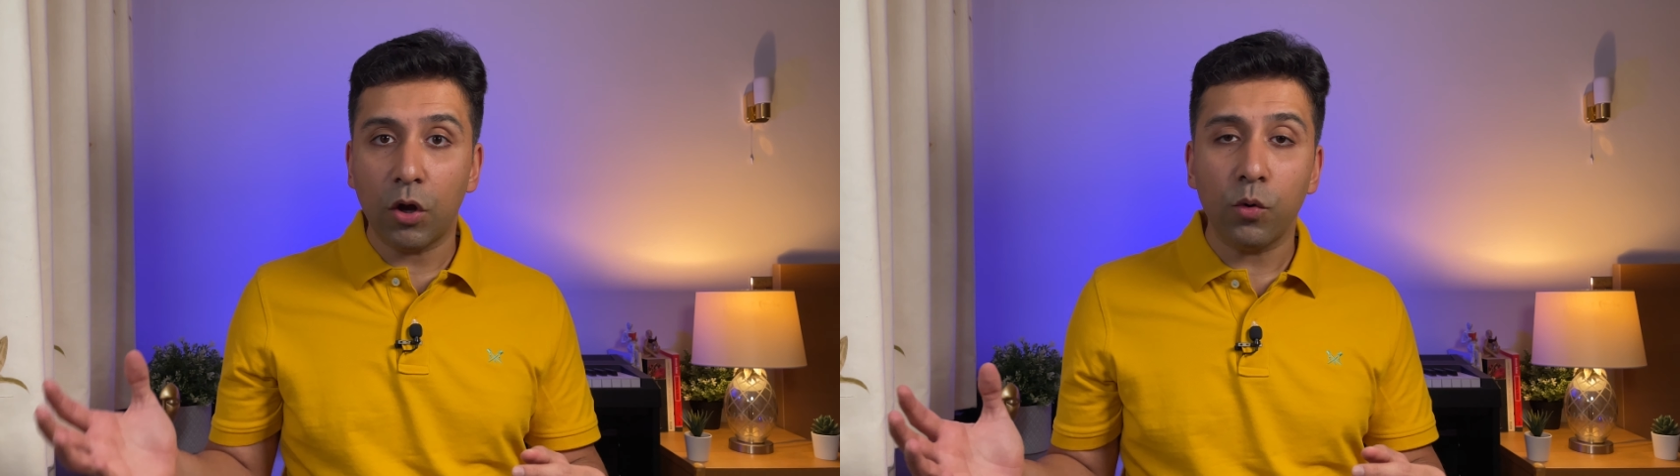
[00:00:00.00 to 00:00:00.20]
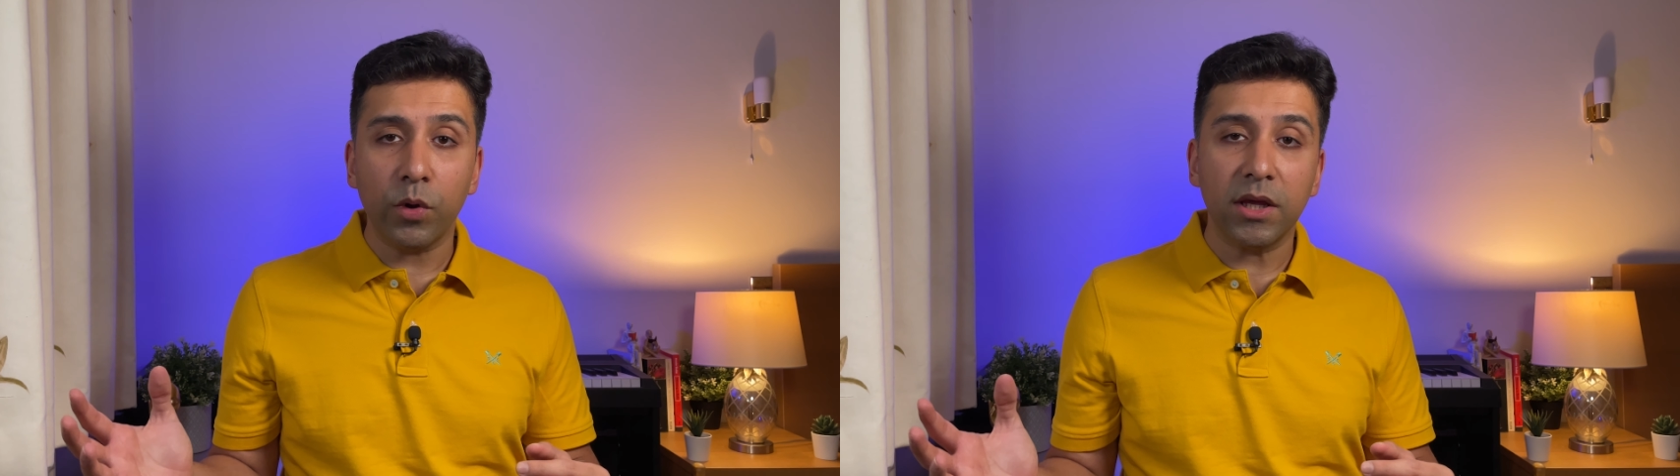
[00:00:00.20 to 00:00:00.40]

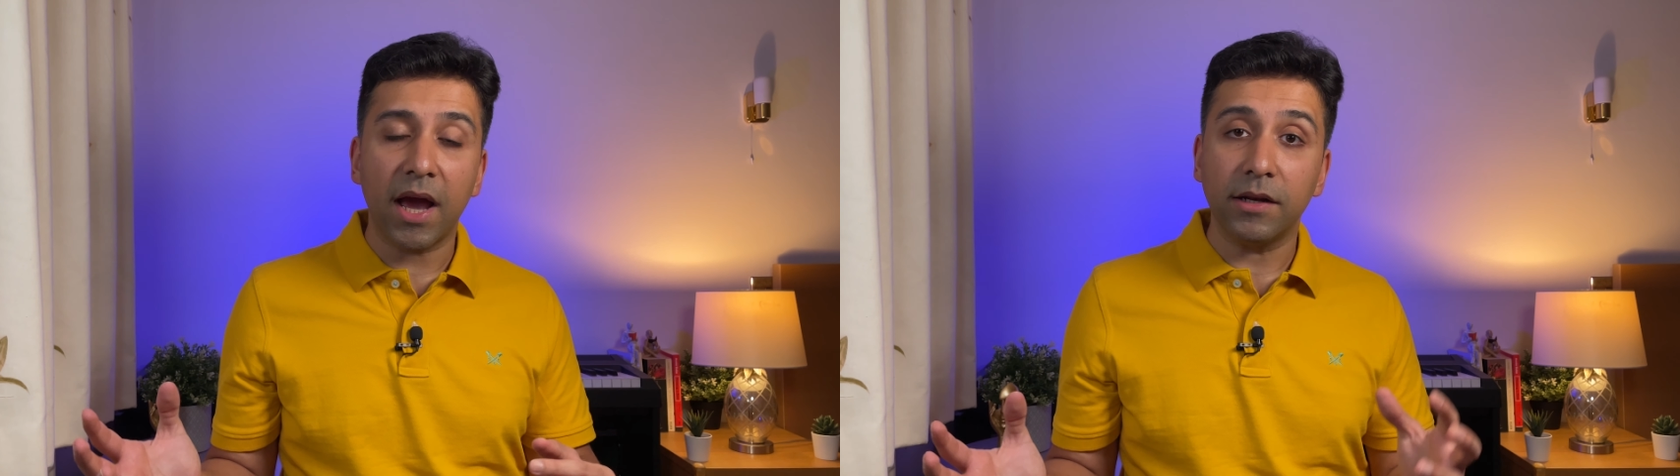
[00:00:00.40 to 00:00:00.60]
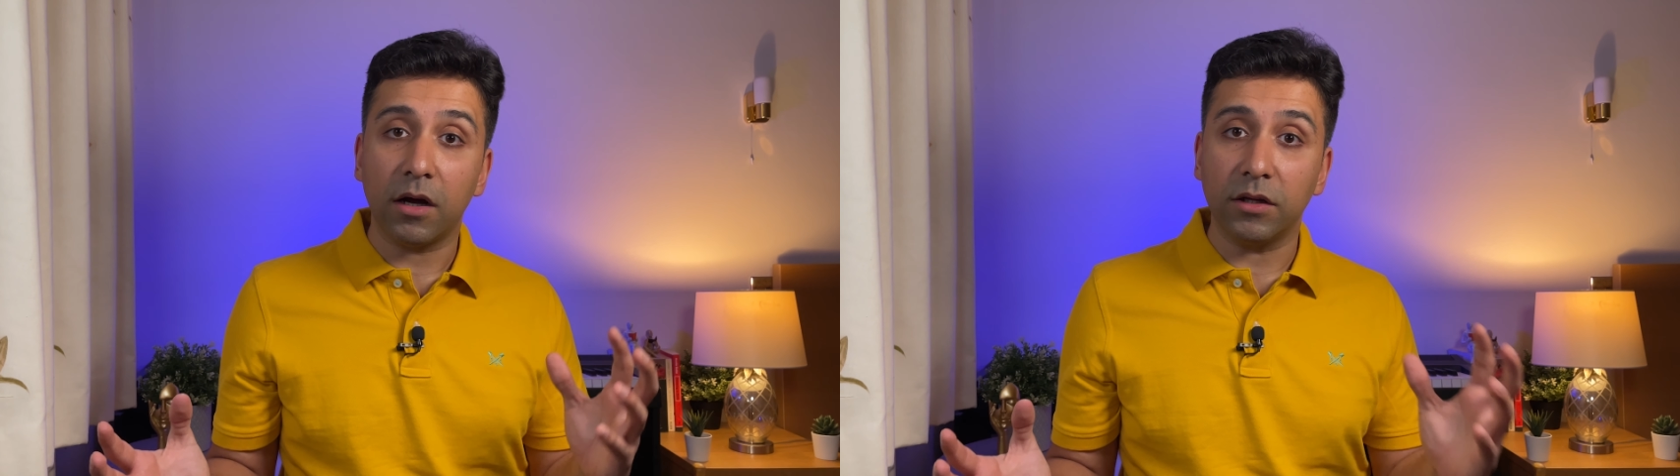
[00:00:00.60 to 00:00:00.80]
knowing
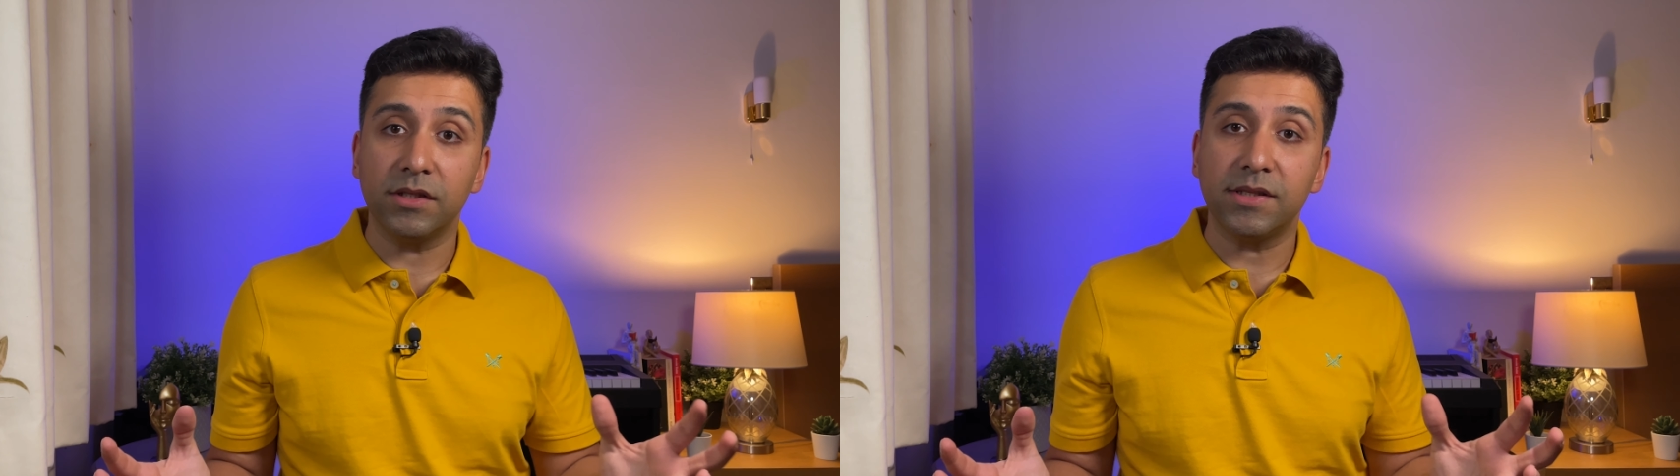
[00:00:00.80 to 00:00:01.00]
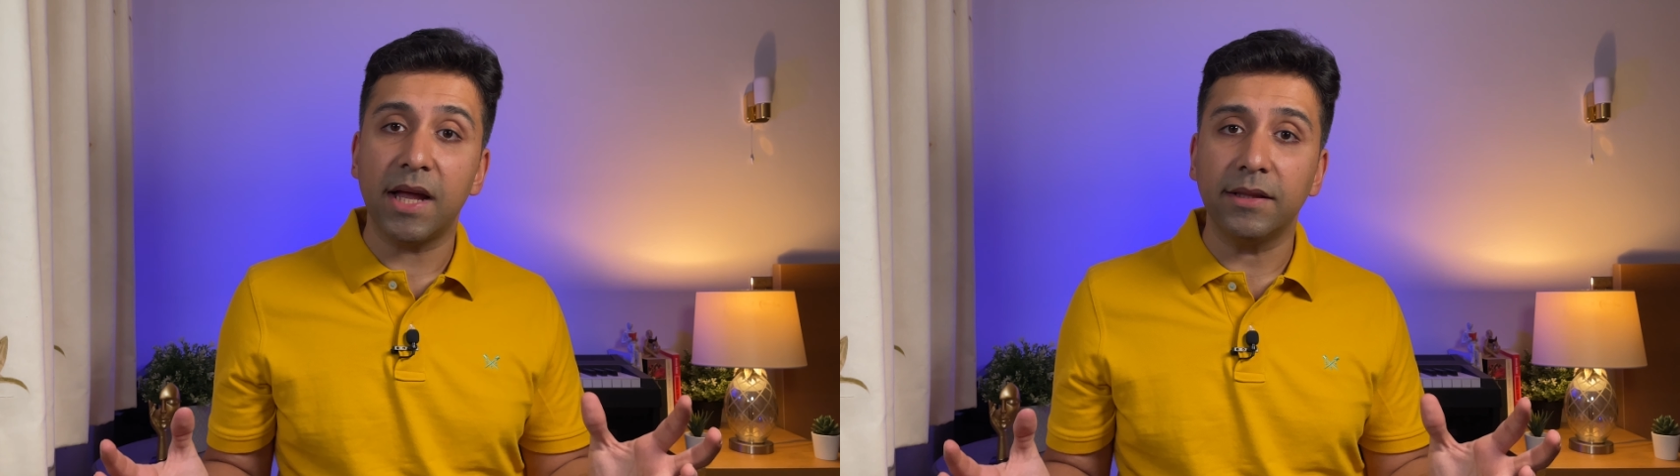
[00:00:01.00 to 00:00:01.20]
and
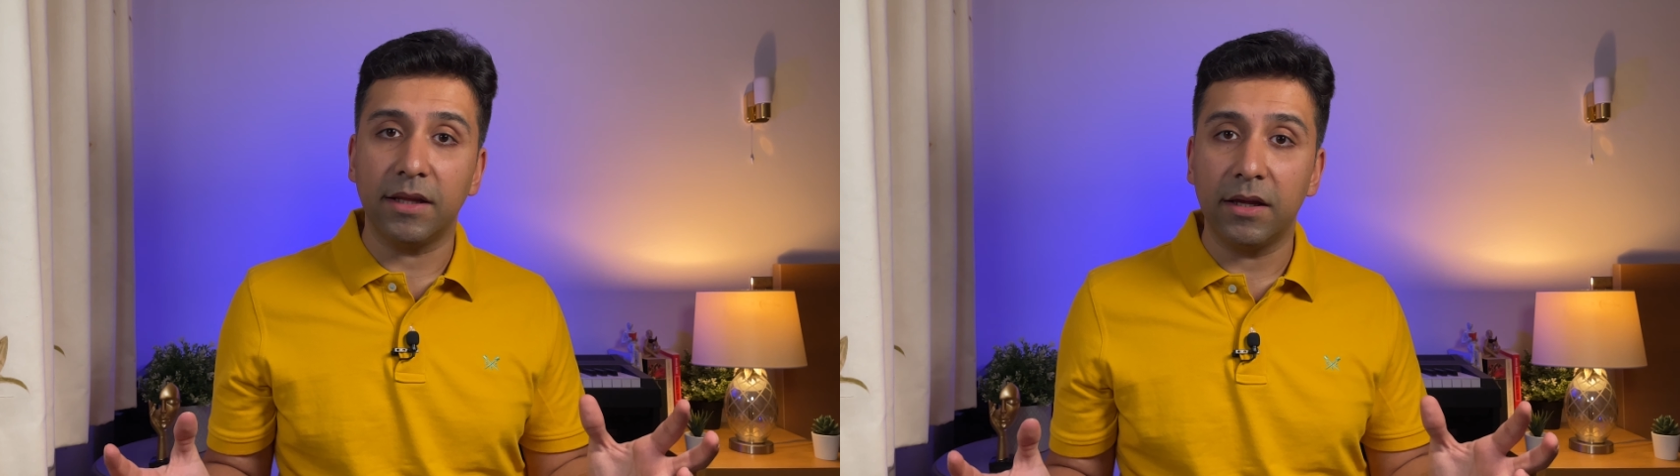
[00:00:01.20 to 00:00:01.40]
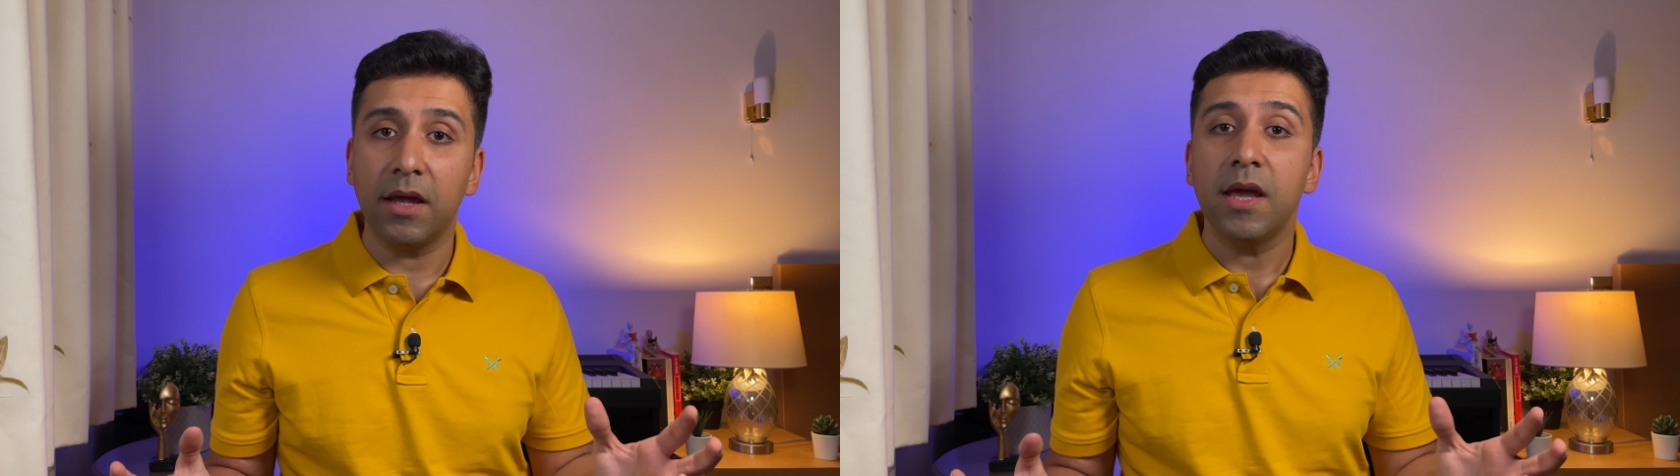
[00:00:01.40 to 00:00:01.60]

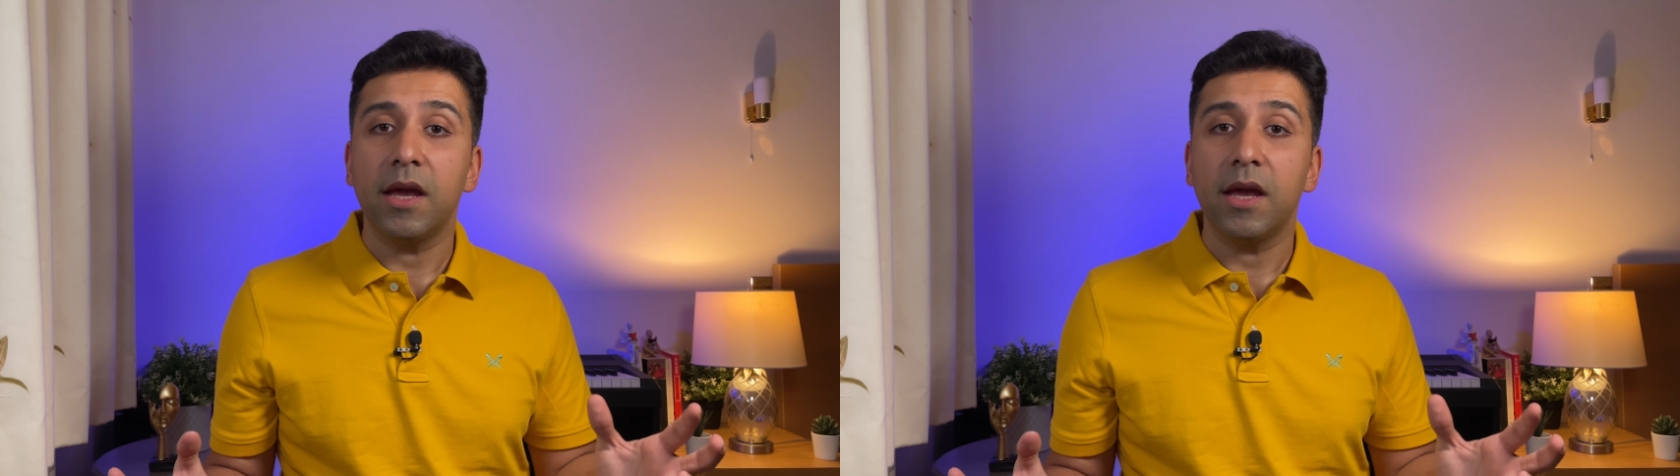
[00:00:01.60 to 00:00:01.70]
understanding